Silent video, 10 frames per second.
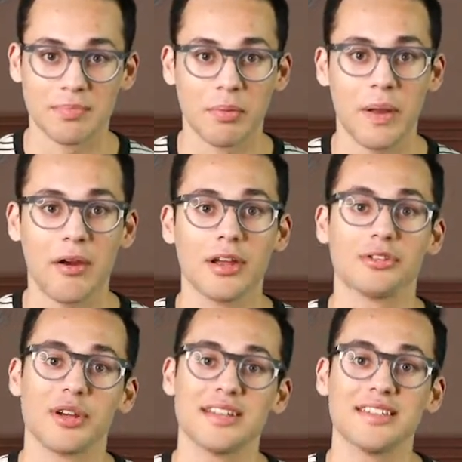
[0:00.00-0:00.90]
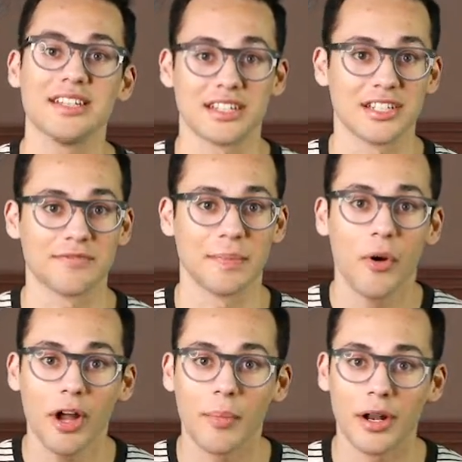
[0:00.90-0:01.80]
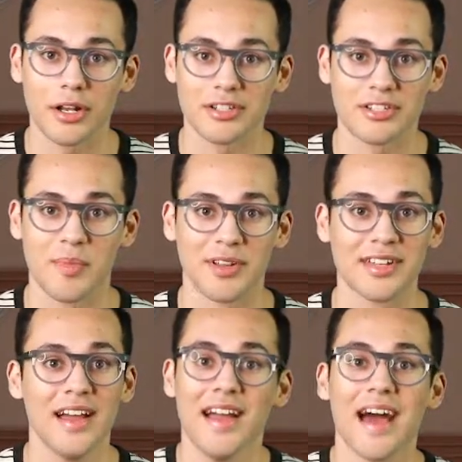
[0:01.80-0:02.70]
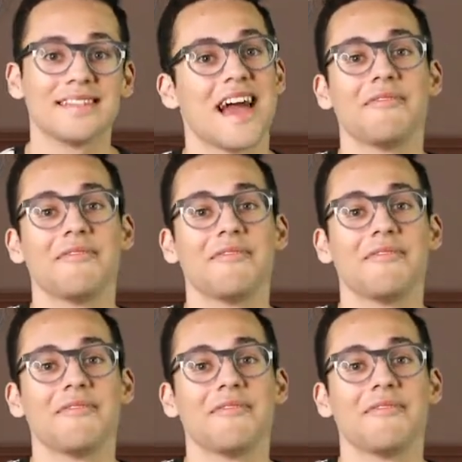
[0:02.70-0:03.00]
and preparing drinks and dishes for Pokémon customers as they